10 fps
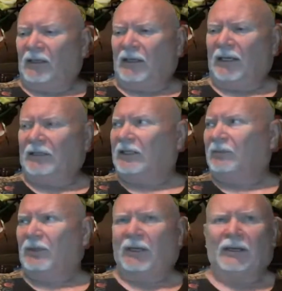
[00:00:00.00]
He gets
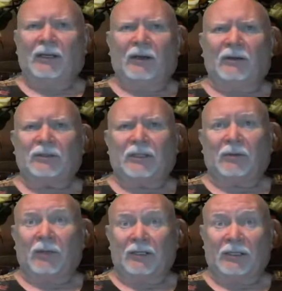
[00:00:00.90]
up there and he calls it
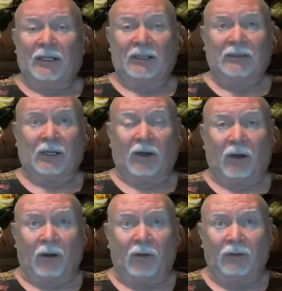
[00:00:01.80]
originally it's a
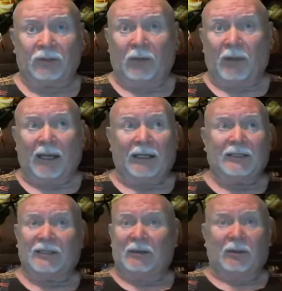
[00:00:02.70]
hoax. Go back and
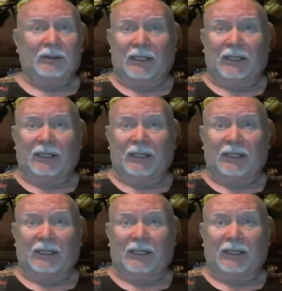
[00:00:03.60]
see what the